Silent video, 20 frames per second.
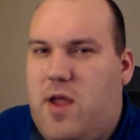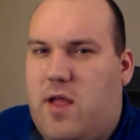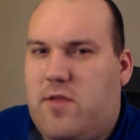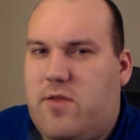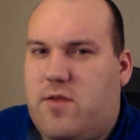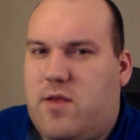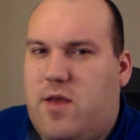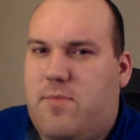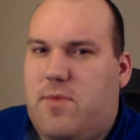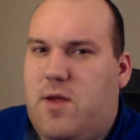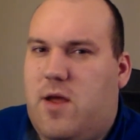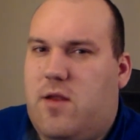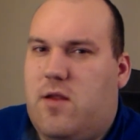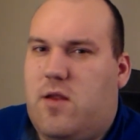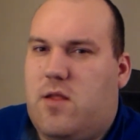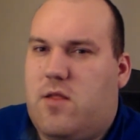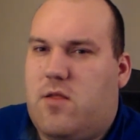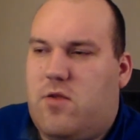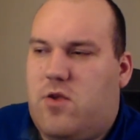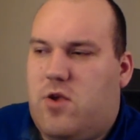talons come down
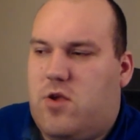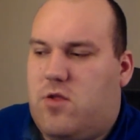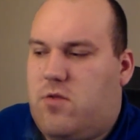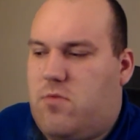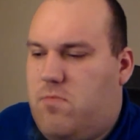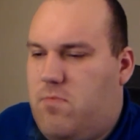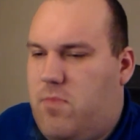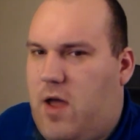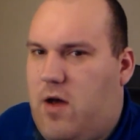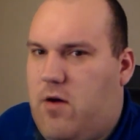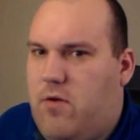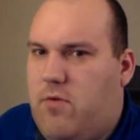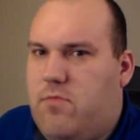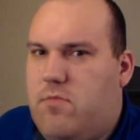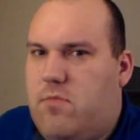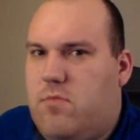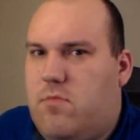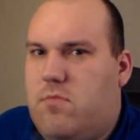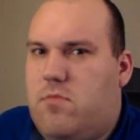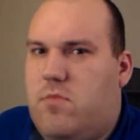and it's just bow.
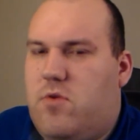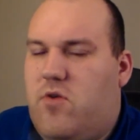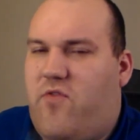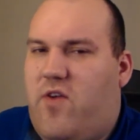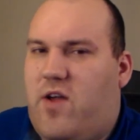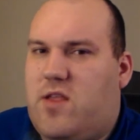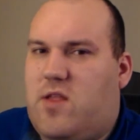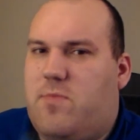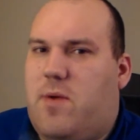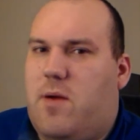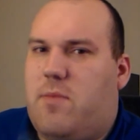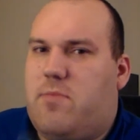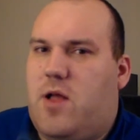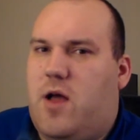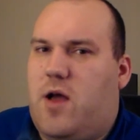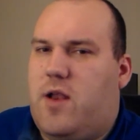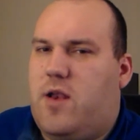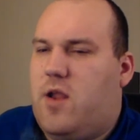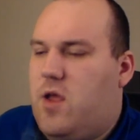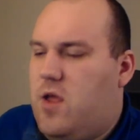You're affected by
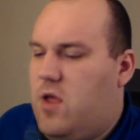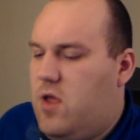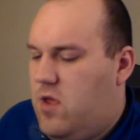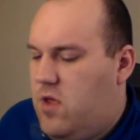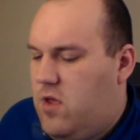blind.